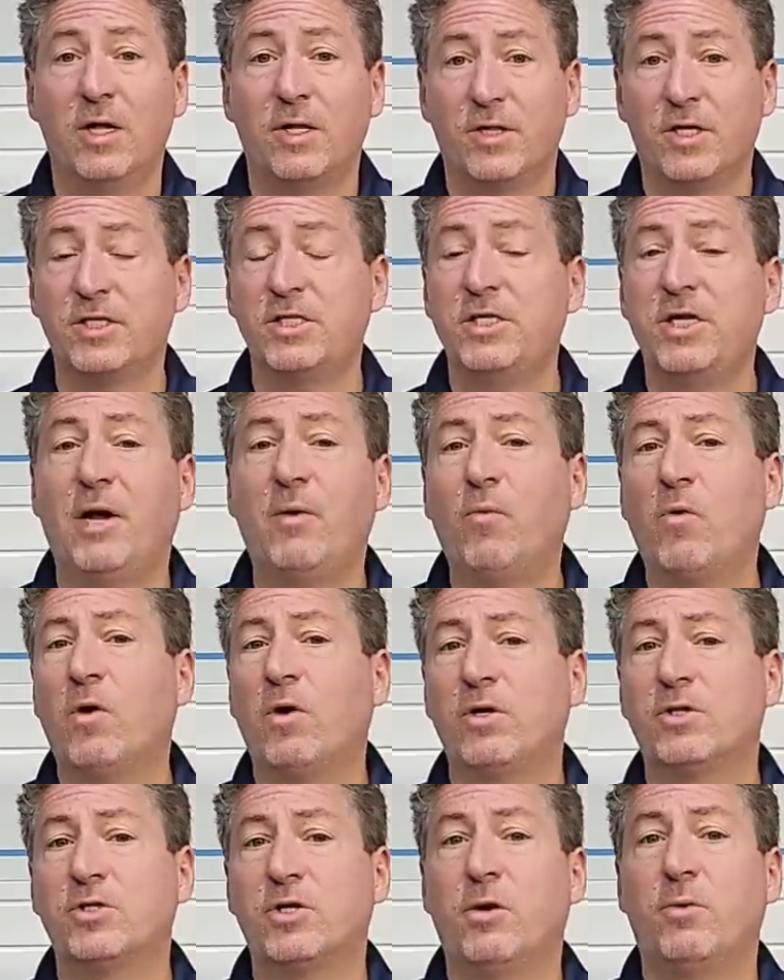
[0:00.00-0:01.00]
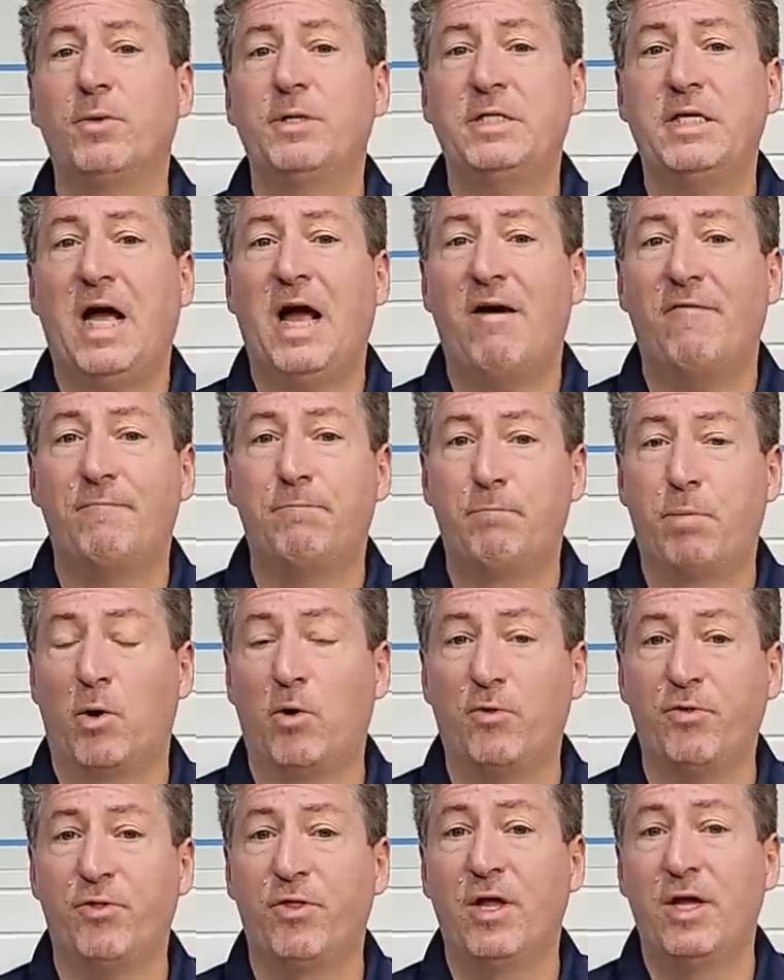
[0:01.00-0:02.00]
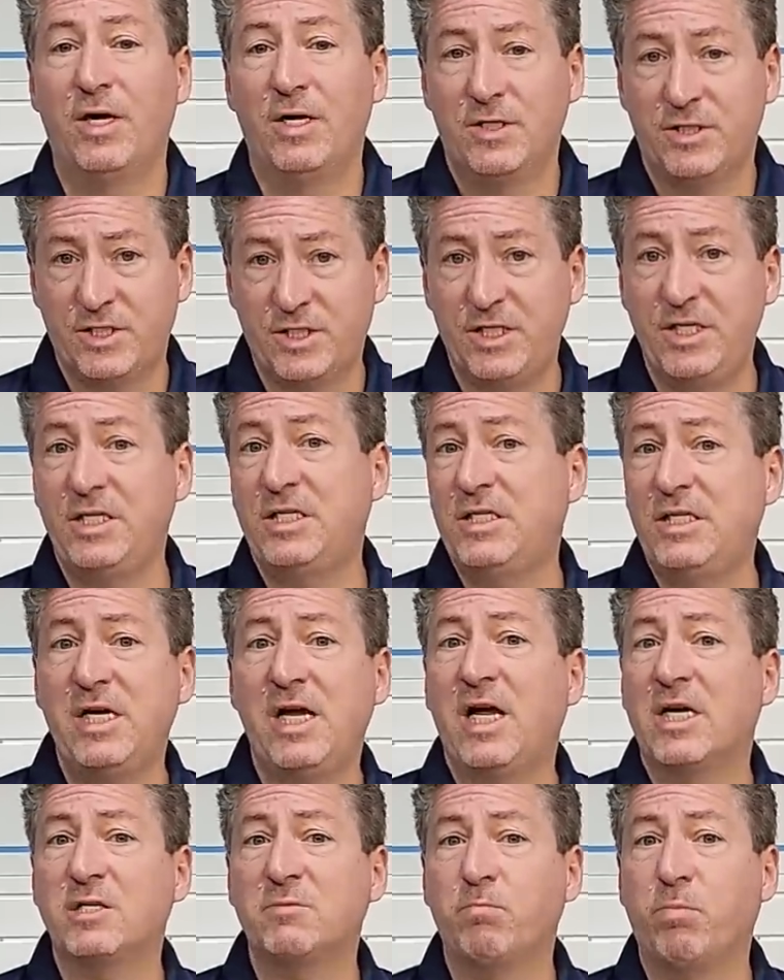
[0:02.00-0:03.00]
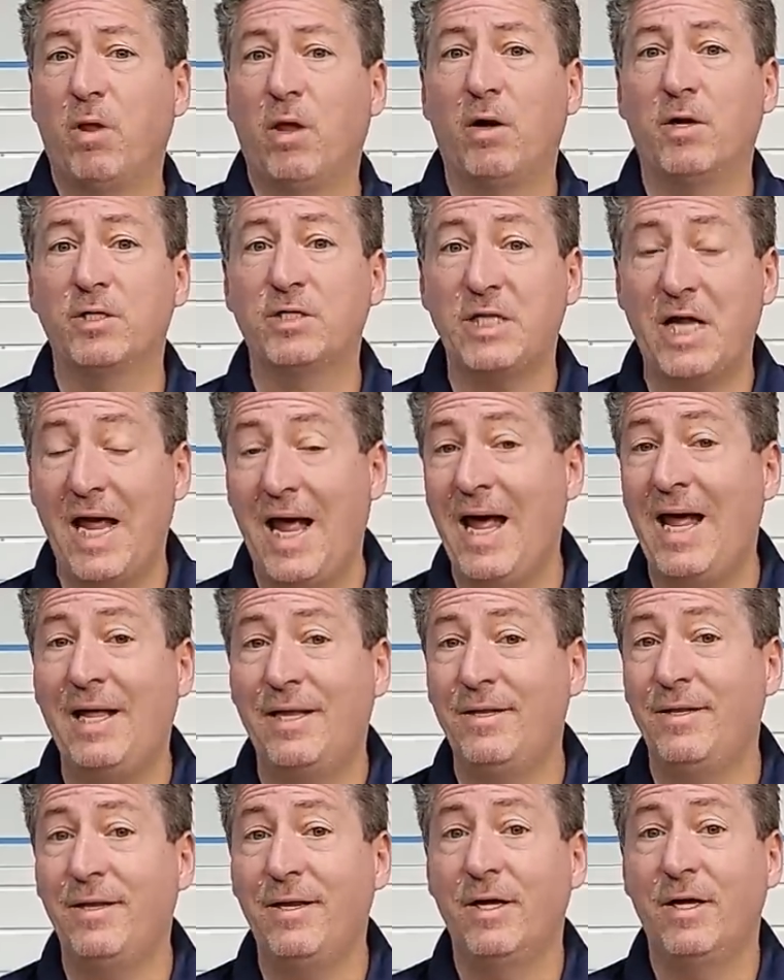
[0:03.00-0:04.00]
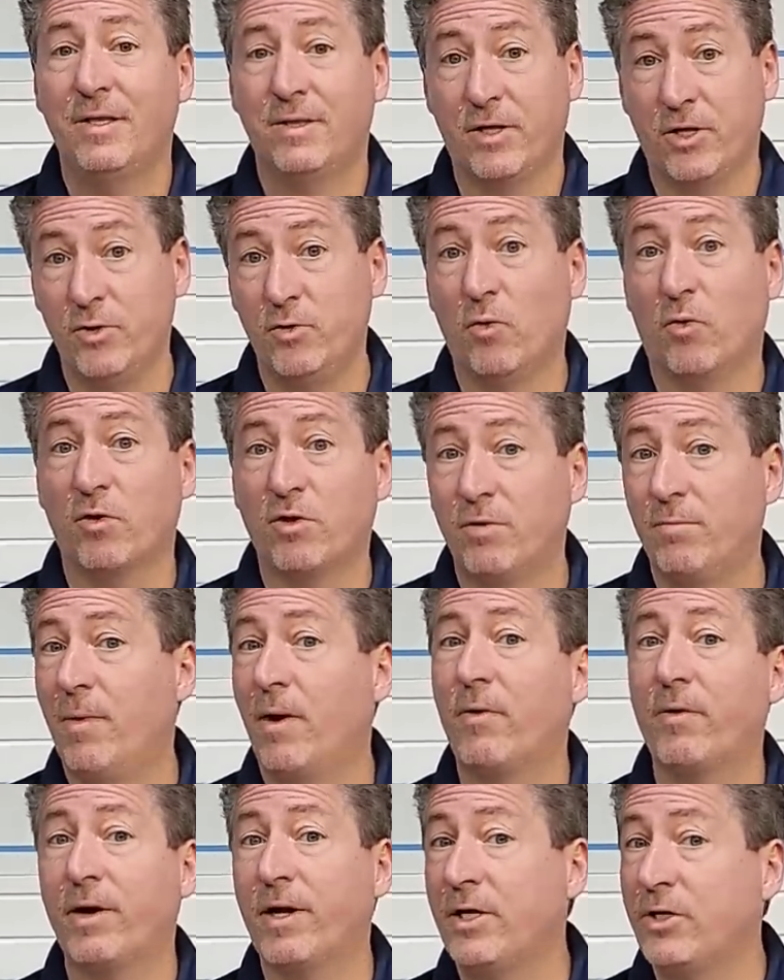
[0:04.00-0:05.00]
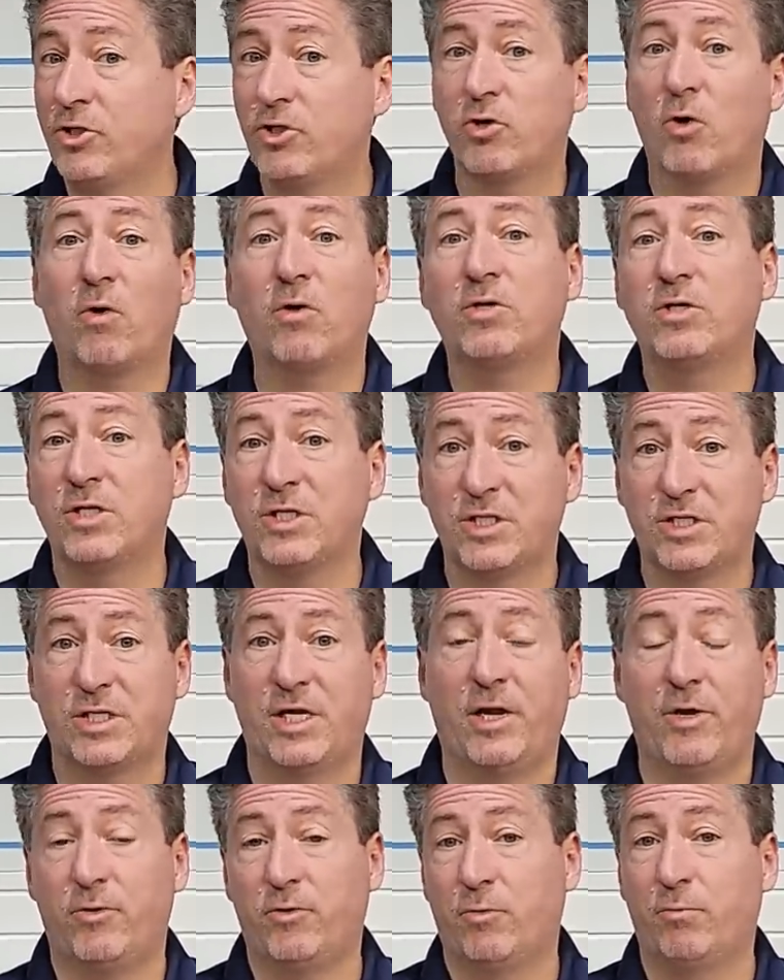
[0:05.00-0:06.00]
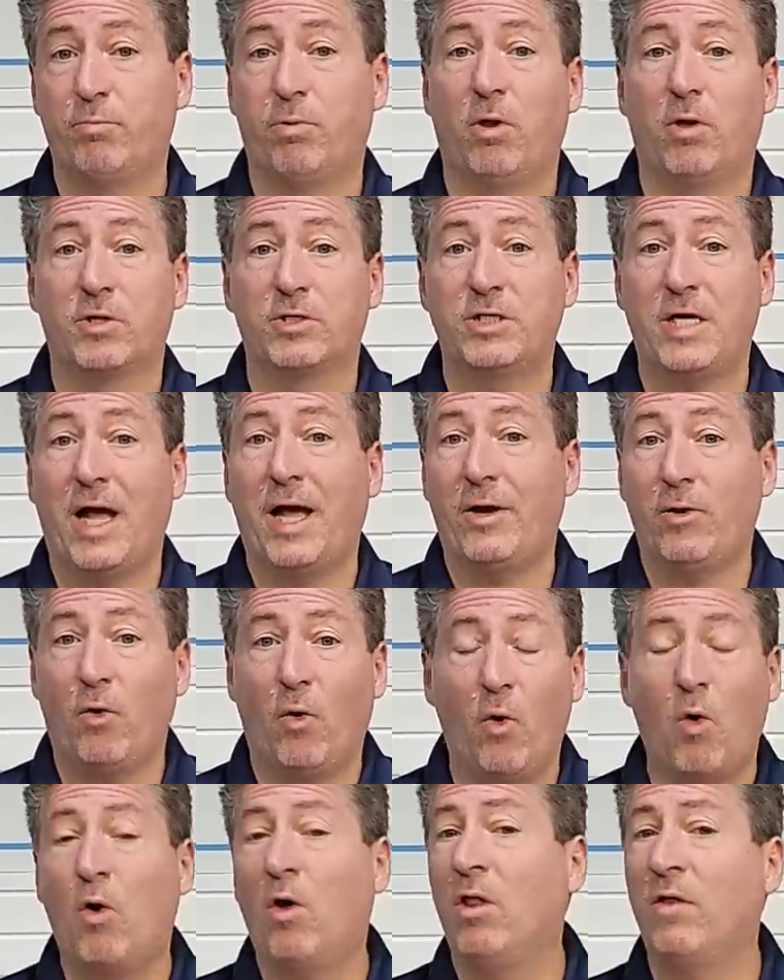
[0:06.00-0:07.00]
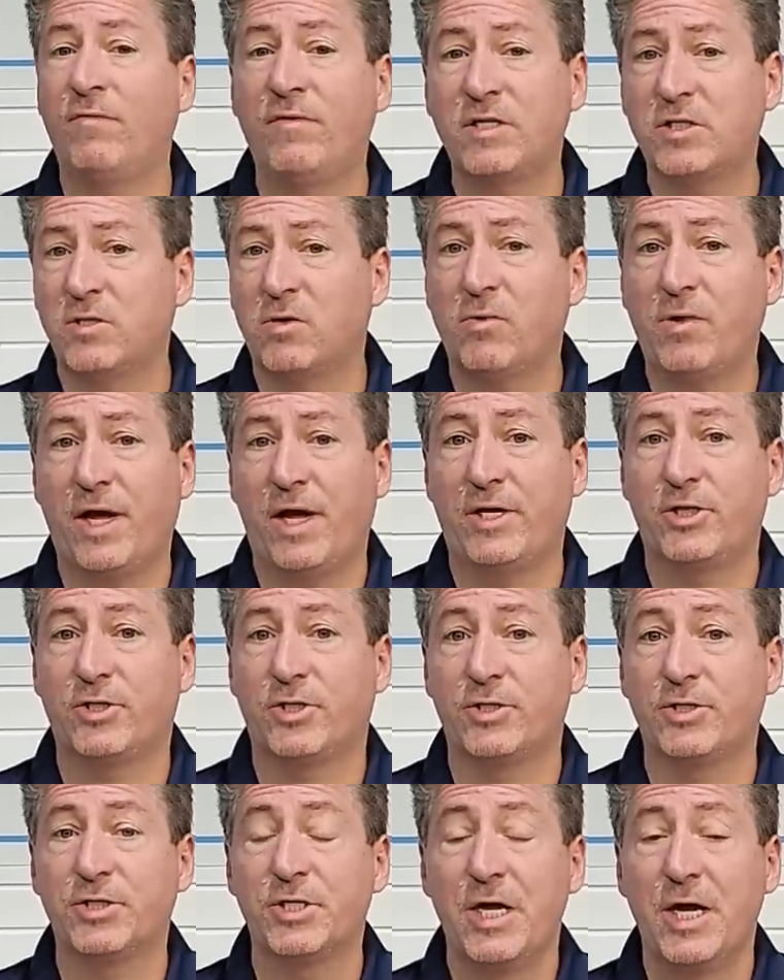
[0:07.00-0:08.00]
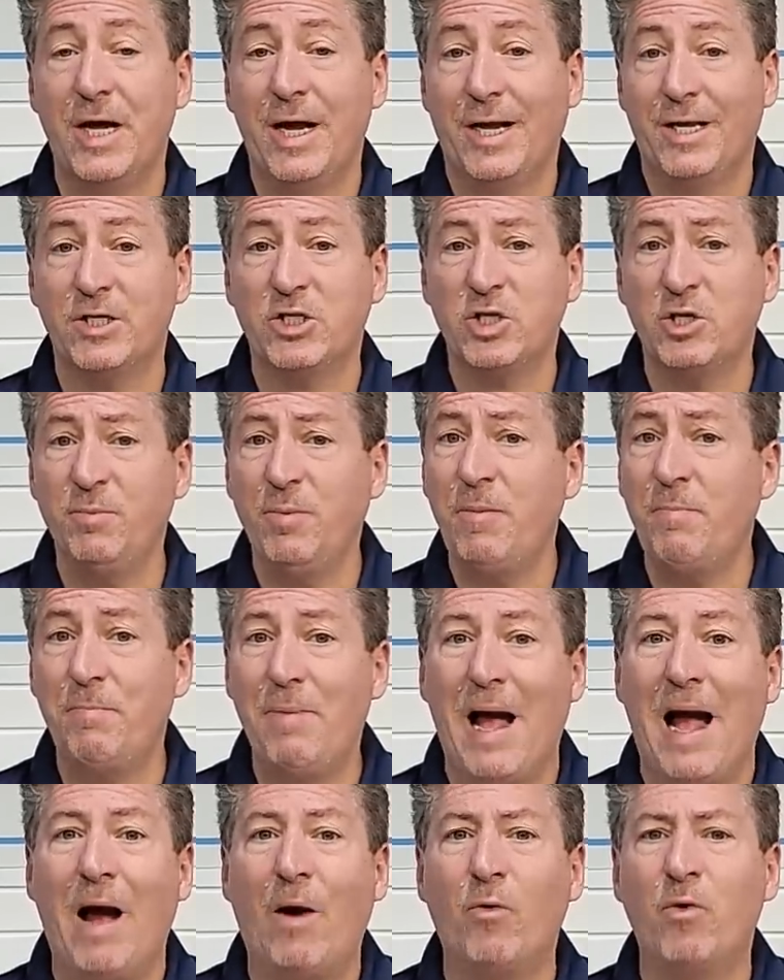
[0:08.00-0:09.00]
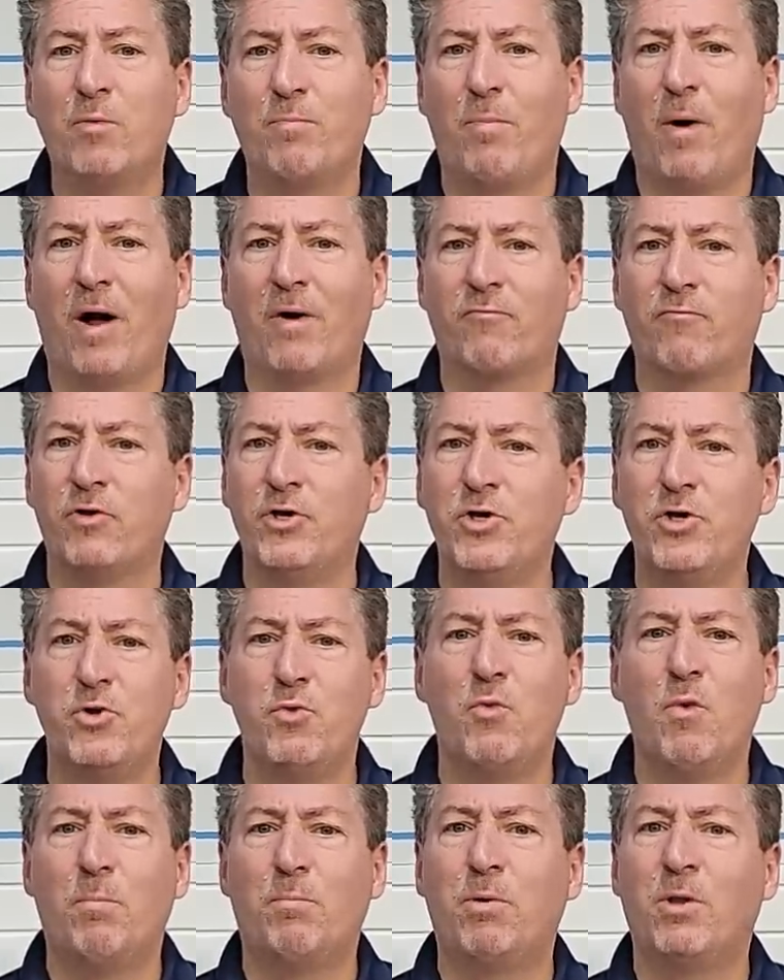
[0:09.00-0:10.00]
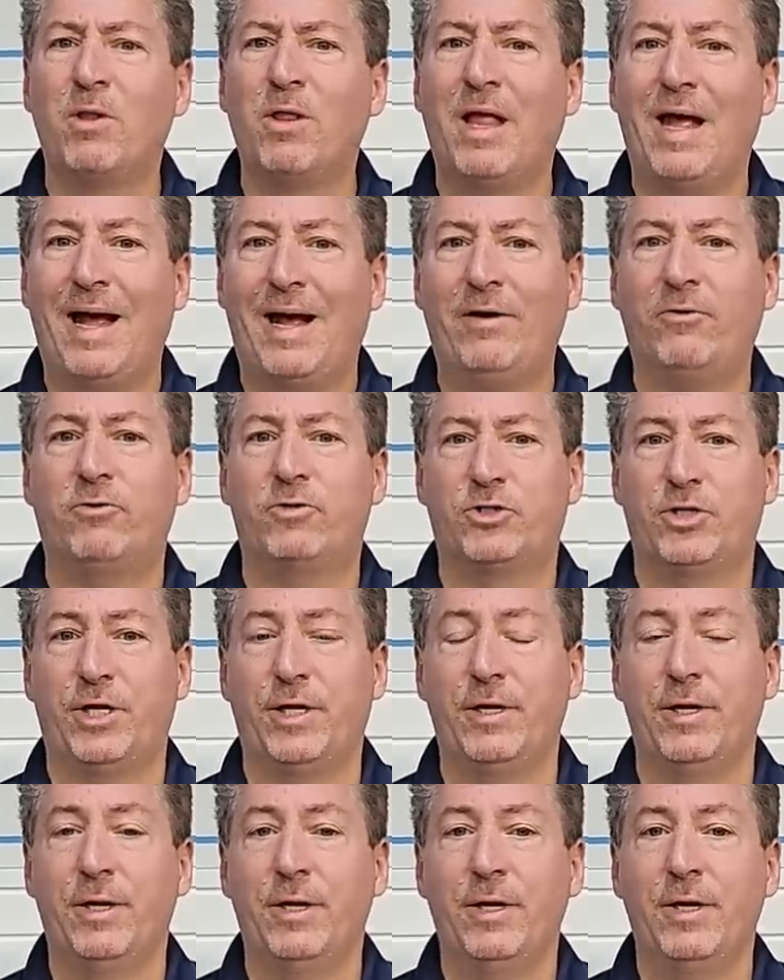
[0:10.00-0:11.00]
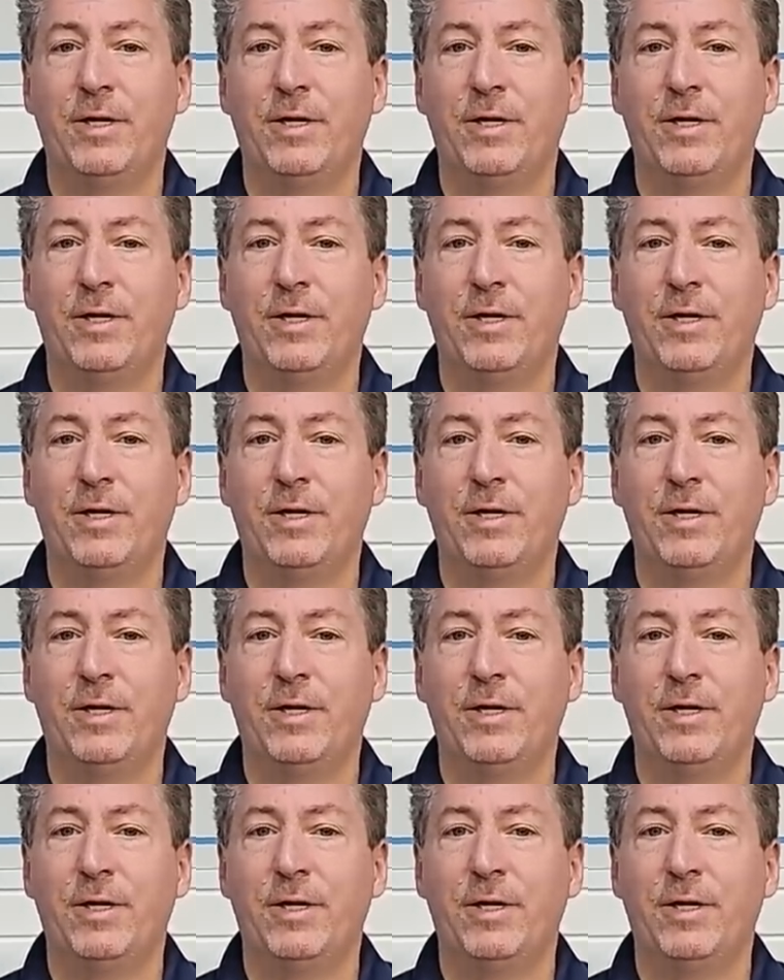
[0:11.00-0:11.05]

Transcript: This network is going to have both CCS plugs and the North American Charging Standard plugs at all of its locations, and it's going to be powered by renewable energy.